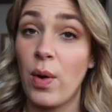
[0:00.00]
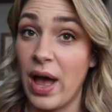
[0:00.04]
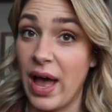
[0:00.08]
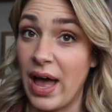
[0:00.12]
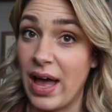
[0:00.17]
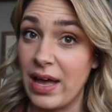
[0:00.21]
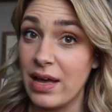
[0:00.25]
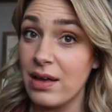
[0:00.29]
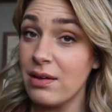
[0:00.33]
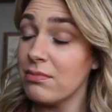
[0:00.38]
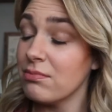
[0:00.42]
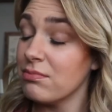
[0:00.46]

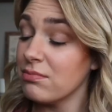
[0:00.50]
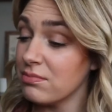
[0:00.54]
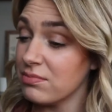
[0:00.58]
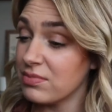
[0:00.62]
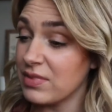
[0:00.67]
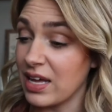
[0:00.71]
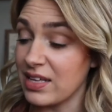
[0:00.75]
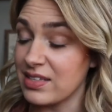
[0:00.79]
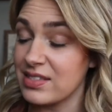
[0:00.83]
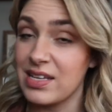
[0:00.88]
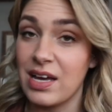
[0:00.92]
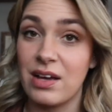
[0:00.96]
okay,
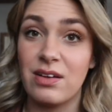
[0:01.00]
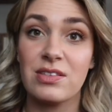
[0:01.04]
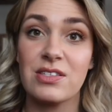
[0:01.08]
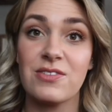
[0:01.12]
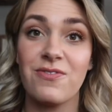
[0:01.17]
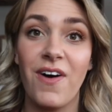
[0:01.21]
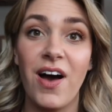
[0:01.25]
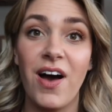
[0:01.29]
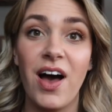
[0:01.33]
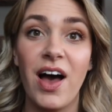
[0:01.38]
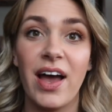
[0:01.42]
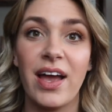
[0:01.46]
that
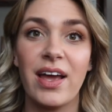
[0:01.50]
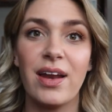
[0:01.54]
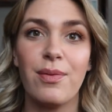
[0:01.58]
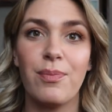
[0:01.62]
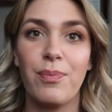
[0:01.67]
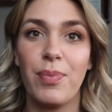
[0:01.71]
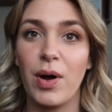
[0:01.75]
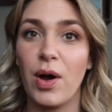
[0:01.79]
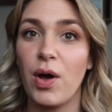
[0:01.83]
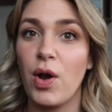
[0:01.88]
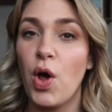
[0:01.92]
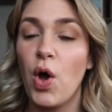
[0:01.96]
sounds fine,
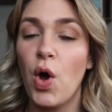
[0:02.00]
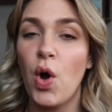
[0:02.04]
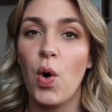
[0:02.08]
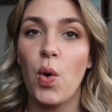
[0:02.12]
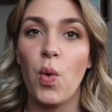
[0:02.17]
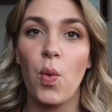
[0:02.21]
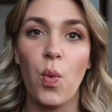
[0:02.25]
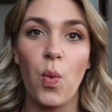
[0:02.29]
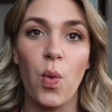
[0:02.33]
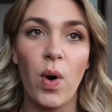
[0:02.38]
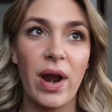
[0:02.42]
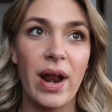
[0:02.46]
but
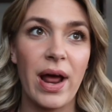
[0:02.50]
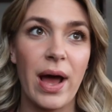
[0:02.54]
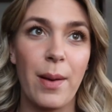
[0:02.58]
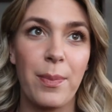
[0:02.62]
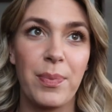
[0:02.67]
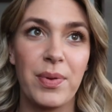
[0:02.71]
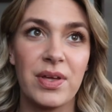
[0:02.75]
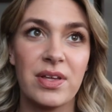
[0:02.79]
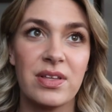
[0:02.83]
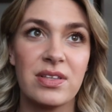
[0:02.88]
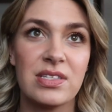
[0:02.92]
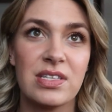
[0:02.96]
what
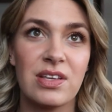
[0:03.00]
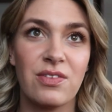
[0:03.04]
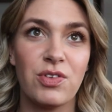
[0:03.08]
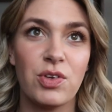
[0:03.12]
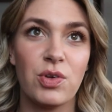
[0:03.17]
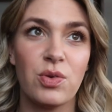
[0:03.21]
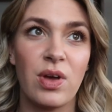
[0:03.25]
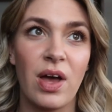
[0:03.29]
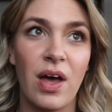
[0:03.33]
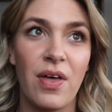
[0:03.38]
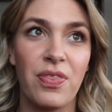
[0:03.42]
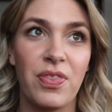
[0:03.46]
happens if
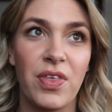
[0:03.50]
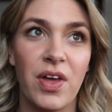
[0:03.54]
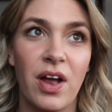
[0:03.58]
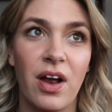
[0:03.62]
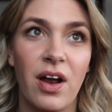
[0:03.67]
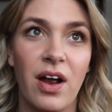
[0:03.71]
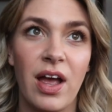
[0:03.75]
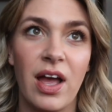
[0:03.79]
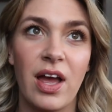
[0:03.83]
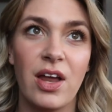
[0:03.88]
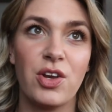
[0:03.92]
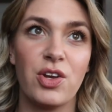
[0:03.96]
you get
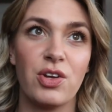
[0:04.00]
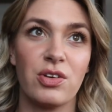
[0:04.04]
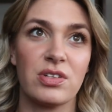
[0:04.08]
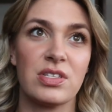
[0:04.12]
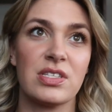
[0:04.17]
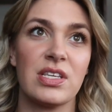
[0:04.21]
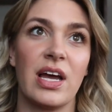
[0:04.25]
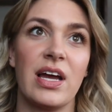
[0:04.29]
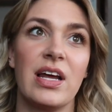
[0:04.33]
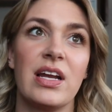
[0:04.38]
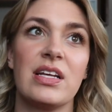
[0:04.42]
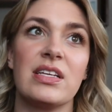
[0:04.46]
there and your
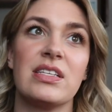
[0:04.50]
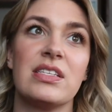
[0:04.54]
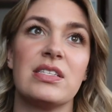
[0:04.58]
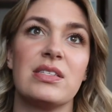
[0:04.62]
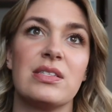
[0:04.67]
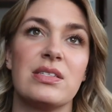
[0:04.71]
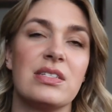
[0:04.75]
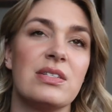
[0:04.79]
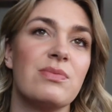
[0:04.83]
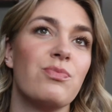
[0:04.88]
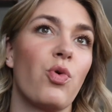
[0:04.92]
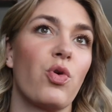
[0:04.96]
site
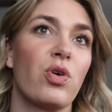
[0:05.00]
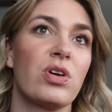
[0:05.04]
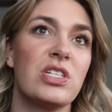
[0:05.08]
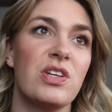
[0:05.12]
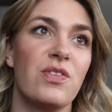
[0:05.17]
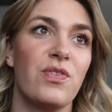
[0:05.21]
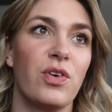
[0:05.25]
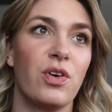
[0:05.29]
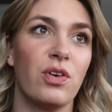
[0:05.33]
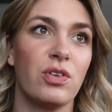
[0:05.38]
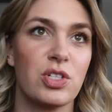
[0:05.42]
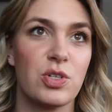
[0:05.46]
is more
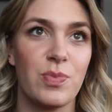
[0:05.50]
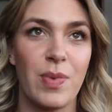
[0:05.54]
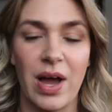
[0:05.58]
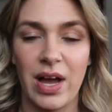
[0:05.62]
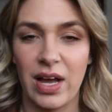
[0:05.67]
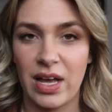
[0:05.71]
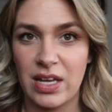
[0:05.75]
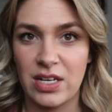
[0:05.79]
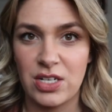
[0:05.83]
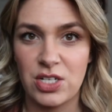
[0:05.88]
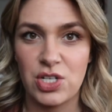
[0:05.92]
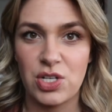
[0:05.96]
difficult to
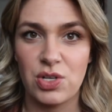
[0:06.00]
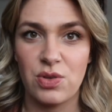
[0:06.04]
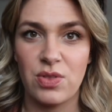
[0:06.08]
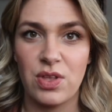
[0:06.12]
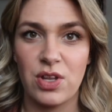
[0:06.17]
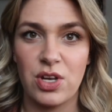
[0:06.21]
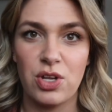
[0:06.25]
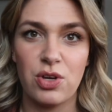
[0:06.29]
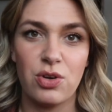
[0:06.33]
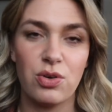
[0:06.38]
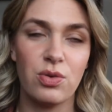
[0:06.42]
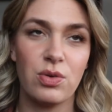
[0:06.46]
back into
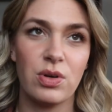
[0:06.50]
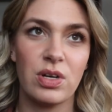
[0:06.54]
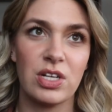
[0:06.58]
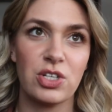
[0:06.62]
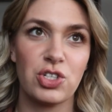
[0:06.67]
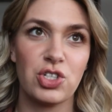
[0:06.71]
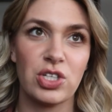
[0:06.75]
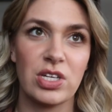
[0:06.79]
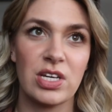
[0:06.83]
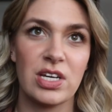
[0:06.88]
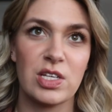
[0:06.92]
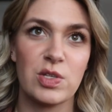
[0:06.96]
than you
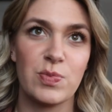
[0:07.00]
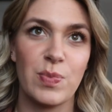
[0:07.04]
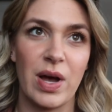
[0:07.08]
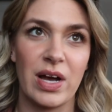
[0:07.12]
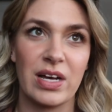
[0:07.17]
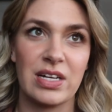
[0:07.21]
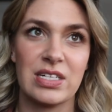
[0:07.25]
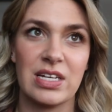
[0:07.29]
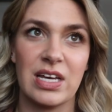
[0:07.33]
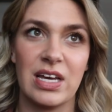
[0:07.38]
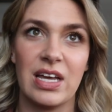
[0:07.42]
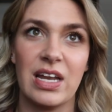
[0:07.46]
initially
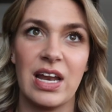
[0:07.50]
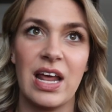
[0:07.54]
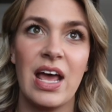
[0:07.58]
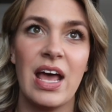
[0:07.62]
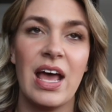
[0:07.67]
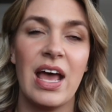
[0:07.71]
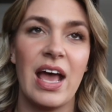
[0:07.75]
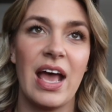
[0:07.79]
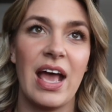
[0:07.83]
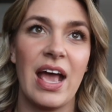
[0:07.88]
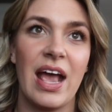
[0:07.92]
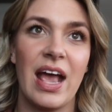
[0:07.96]
expected
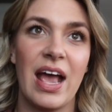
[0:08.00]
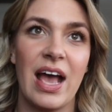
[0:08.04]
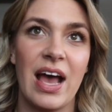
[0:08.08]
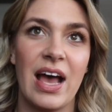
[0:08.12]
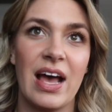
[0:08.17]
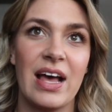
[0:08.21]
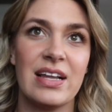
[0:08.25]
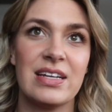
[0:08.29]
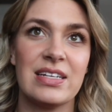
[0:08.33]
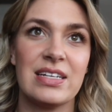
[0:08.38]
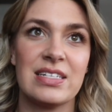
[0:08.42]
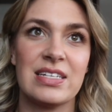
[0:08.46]

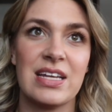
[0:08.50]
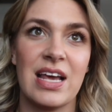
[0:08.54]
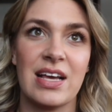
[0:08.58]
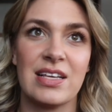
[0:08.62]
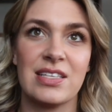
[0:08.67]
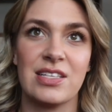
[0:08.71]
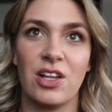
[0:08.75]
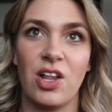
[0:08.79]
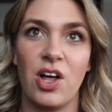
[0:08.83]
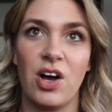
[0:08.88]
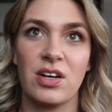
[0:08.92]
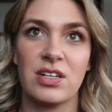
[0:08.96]
and it
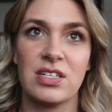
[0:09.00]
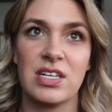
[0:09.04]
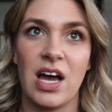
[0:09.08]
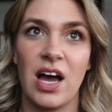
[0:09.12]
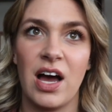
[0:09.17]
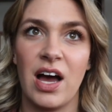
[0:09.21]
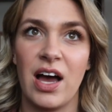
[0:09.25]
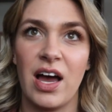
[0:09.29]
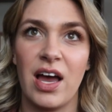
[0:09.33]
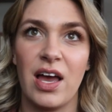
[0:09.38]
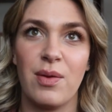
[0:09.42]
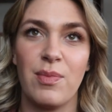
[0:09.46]
takes a long
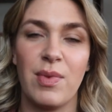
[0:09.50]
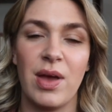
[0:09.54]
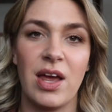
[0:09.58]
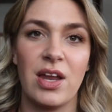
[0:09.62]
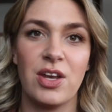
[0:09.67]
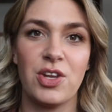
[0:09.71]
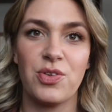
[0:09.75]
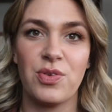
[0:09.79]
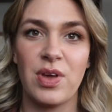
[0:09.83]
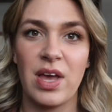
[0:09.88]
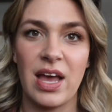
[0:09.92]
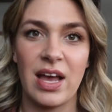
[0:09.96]
time
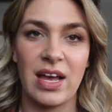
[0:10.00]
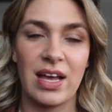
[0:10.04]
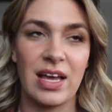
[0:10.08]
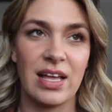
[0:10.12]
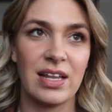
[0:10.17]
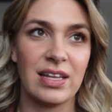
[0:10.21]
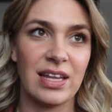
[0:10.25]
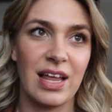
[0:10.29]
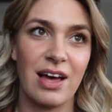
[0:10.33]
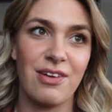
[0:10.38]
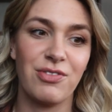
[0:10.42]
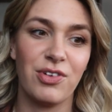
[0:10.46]
and you can't
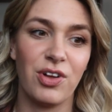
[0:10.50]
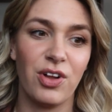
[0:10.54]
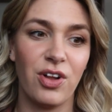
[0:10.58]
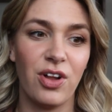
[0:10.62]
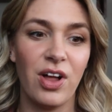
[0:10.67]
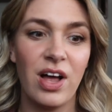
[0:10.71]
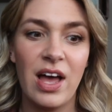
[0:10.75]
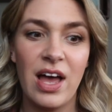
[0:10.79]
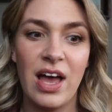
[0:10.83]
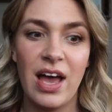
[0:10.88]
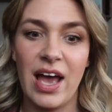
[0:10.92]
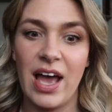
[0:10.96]
get
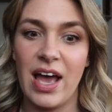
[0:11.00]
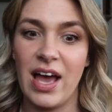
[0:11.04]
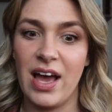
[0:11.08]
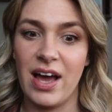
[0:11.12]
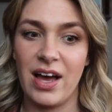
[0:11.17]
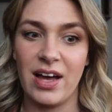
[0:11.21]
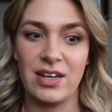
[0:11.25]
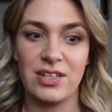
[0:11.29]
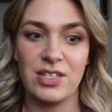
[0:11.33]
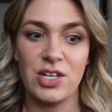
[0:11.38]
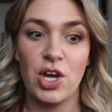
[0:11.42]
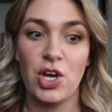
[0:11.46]
level
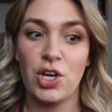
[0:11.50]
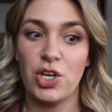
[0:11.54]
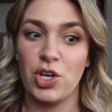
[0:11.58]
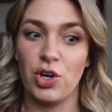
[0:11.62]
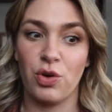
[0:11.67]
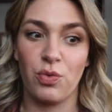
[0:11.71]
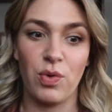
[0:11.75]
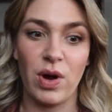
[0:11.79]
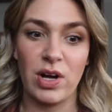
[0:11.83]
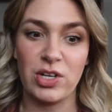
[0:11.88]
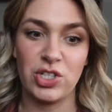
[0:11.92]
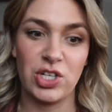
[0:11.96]
and
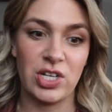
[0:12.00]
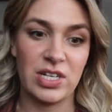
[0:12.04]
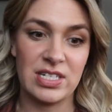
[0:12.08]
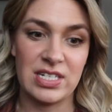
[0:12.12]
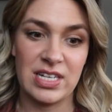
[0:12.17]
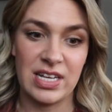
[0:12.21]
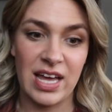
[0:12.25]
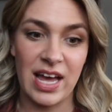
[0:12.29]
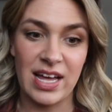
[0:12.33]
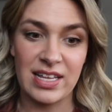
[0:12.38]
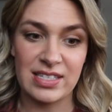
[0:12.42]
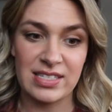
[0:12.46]
you're rushing
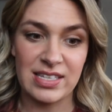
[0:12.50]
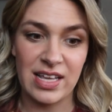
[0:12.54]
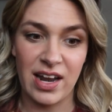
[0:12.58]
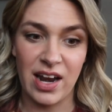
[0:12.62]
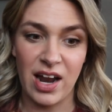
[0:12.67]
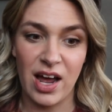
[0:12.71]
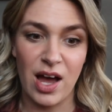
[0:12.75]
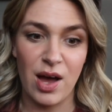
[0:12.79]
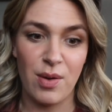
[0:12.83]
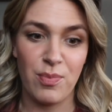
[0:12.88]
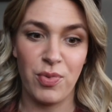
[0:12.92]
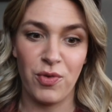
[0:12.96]
to get set
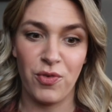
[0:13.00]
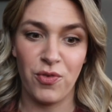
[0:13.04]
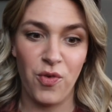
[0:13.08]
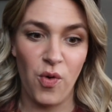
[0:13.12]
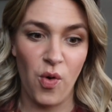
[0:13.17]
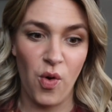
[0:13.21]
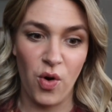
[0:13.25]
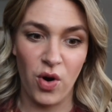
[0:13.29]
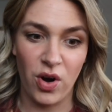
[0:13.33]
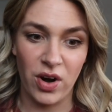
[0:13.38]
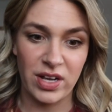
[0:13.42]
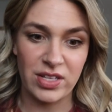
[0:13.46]
up
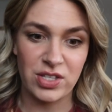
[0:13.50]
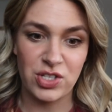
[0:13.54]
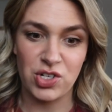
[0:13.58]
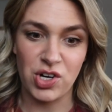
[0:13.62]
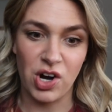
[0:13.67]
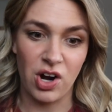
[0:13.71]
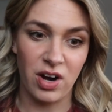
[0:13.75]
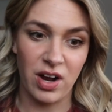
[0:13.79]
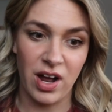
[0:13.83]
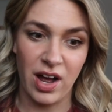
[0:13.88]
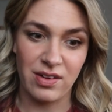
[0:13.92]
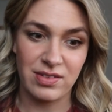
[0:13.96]
before it's
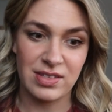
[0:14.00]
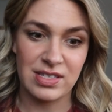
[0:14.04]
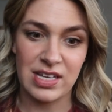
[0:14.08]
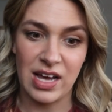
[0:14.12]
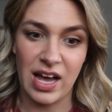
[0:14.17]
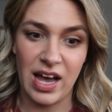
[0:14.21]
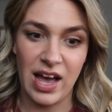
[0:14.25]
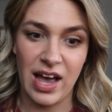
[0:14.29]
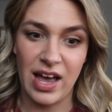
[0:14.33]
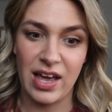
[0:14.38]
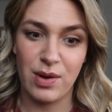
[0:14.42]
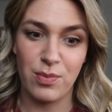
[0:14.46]
dark
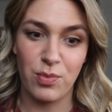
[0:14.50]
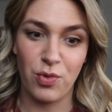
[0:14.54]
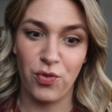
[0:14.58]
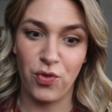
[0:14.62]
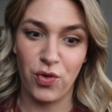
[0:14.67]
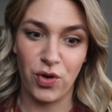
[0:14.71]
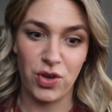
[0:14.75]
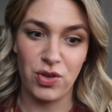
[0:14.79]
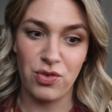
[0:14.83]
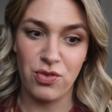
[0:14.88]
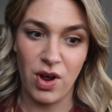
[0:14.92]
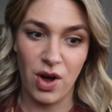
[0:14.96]
outside and
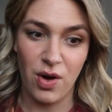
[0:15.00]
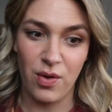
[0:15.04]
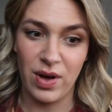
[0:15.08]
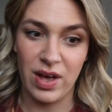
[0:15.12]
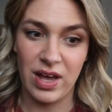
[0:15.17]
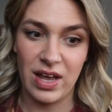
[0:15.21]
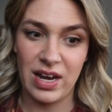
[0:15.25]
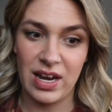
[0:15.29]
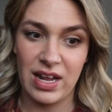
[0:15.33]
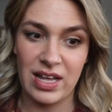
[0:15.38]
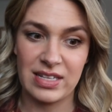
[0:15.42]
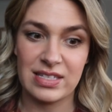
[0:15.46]
before you know
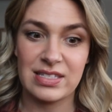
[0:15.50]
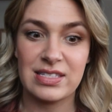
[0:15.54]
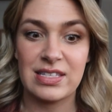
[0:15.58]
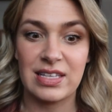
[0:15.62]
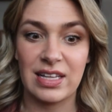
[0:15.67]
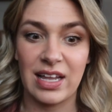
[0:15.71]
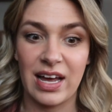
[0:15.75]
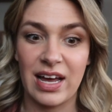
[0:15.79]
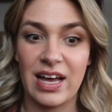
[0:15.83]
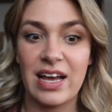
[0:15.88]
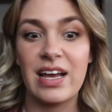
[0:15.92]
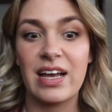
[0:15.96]
it, it's
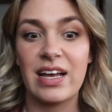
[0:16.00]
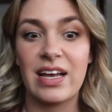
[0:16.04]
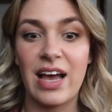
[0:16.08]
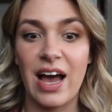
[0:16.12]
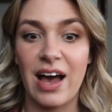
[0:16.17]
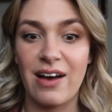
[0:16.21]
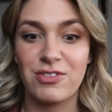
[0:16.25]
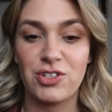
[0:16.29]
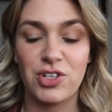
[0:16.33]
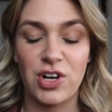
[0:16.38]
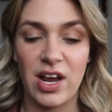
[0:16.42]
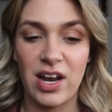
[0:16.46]
like
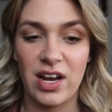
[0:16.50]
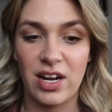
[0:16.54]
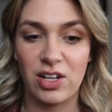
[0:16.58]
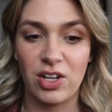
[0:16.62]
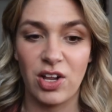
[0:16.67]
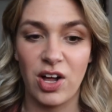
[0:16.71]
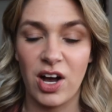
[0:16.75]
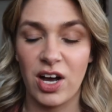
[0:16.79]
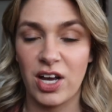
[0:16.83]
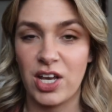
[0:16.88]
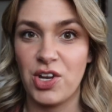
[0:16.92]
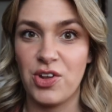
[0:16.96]
after eight
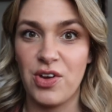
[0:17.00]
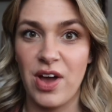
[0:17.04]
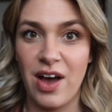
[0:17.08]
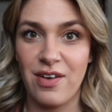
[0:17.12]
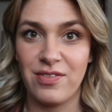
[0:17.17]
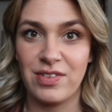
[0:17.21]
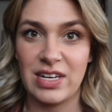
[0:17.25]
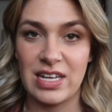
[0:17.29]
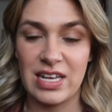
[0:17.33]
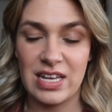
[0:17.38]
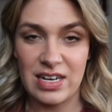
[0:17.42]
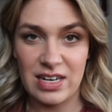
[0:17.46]
o'clock and you
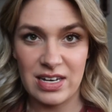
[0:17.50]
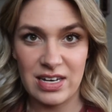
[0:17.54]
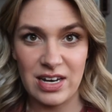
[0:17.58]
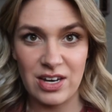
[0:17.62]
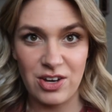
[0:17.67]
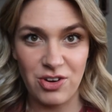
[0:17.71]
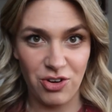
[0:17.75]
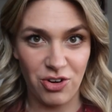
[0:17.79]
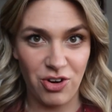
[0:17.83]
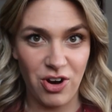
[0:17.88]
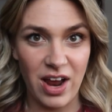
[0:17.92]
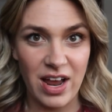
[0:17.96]
haven't eaten
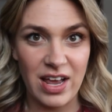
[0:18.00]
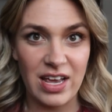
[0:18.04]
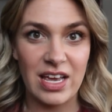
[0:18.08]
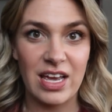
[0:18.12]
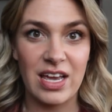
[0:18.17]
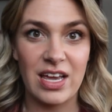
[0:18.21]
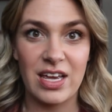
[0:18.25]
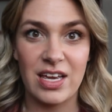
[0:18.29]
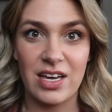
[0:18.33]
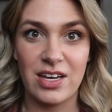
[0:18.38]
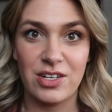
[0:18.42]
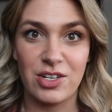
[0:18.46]
and you're
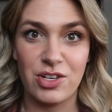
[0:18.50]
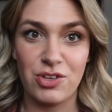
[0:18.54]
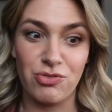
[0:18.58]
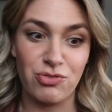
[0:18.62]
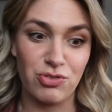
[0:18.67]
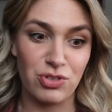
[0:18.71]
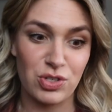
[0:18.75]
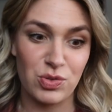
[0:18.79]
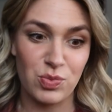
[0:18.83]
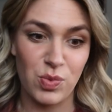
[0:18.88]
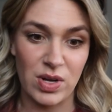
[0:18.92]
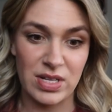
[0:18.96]
cranky and you
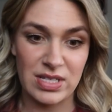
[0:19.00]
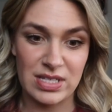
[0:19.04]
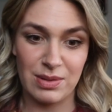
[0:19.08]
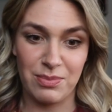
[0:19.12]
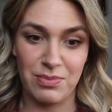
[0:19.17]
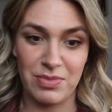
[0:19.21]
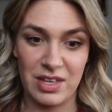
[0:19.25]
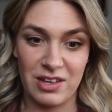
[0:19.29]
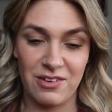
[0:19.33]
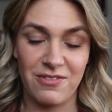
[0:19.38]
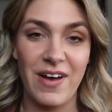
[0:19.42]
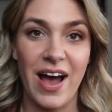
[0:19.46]
just want
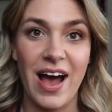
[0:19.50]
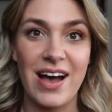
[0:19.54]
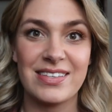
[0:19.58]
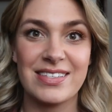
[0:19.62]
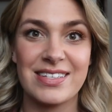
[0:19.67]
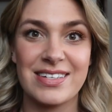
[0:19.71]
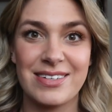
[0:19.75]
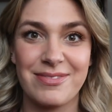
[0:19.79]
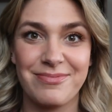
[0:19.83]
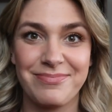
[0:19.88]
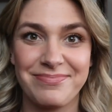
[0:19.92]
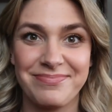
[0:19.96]
something
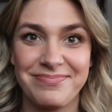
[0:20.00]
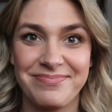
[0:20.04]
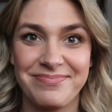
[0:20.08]
fast.